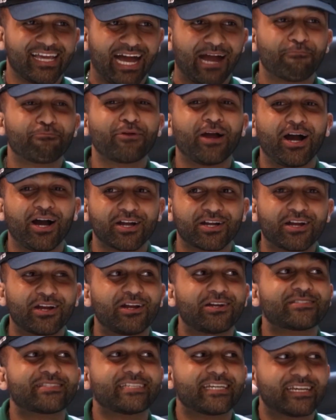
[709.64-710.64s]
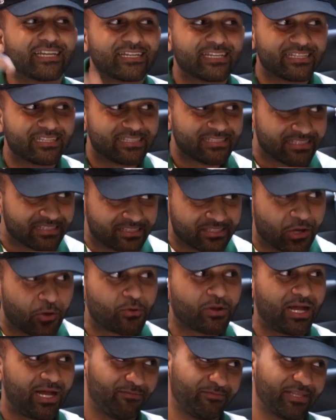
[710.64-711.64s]
I brought a girl to No
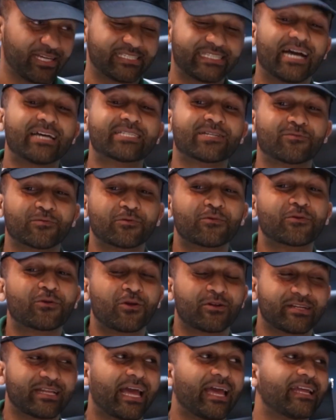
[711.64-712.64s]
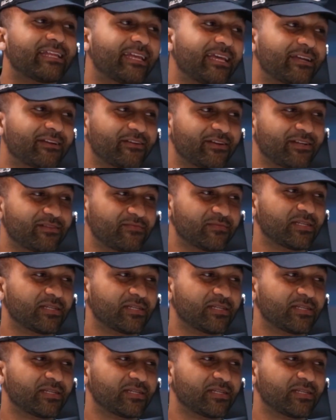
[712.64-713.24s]
Complex house and we recorded that in their crib.